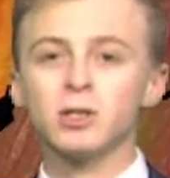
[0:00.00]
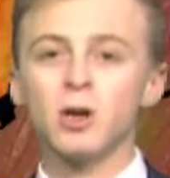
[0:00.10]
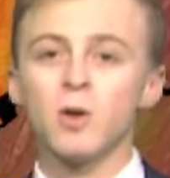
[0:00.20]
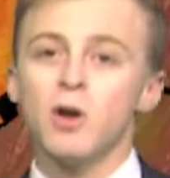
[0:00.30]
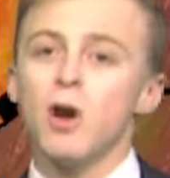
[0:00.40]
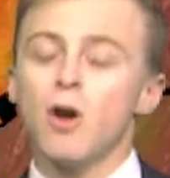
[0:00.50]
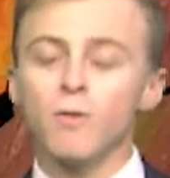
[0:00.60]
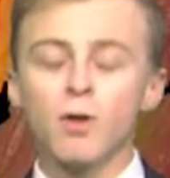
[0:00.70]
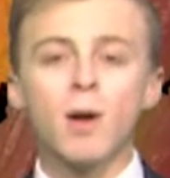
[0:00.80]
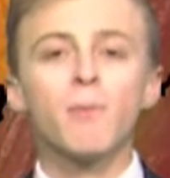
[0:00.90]
So
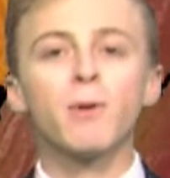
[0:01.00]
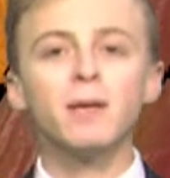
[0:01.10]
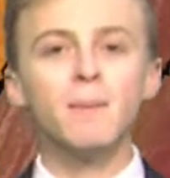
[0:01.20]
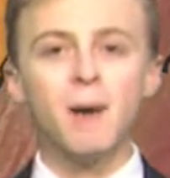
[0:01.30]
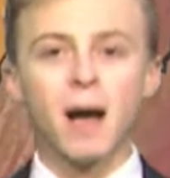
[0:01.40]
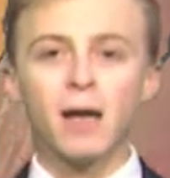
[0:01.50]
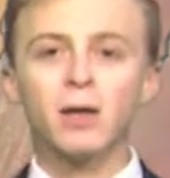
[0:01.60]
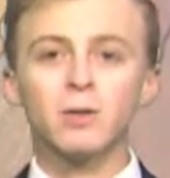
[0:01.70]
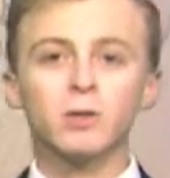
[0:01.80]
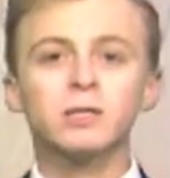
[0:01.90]
overall, pretty
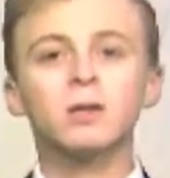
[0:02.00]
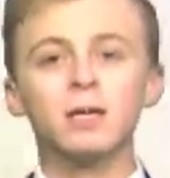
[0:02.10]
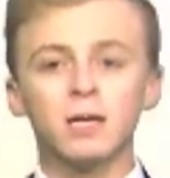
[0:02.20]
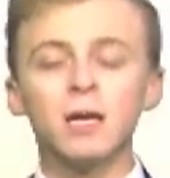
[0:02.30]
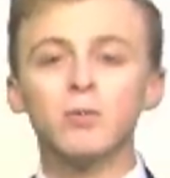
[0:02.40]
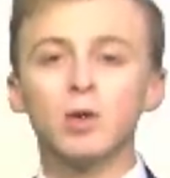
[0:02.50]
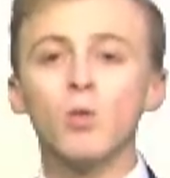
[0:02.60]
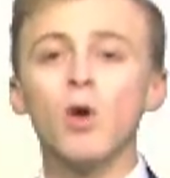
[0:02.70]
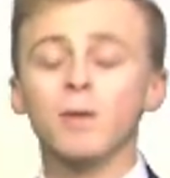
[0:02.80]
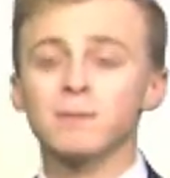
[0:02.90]
mild, and we're still going to keep the
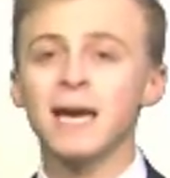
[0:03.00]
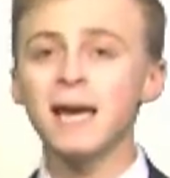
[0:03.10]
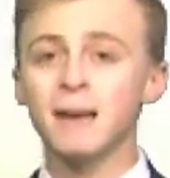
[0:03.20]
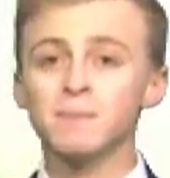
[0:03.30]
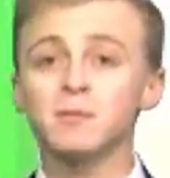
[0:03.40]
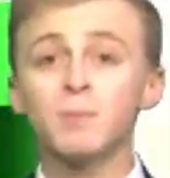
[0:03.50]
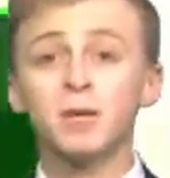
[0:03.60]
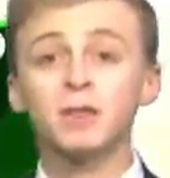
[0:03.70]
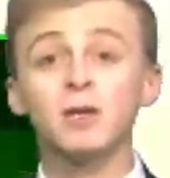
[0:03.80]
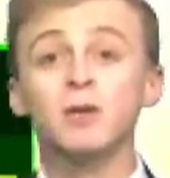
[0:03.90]
warm temps,
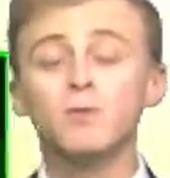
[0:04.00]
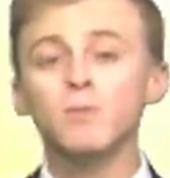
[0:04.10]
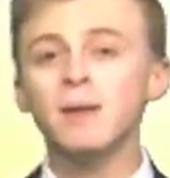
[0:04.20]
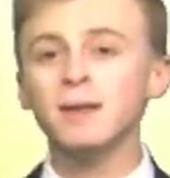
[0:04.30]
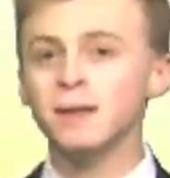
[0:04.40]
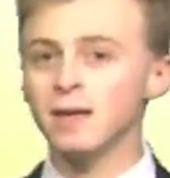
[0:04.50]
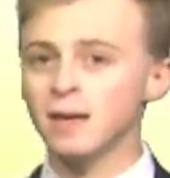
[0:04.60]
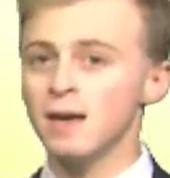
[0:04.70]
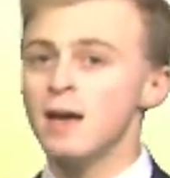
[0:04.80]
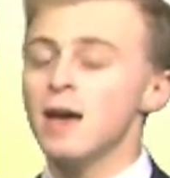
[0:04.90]
but the
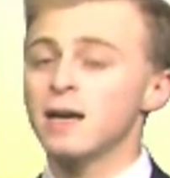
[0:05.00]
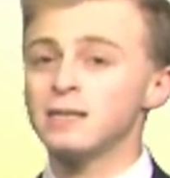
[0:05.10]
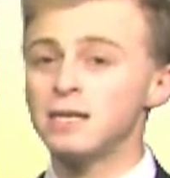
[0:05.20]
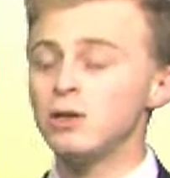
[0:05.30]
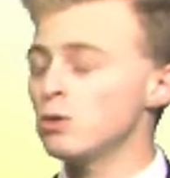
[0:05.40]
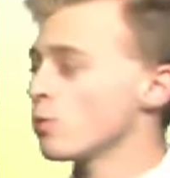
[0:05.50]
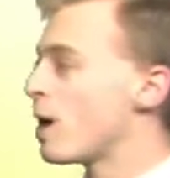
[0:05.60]
humidity continue to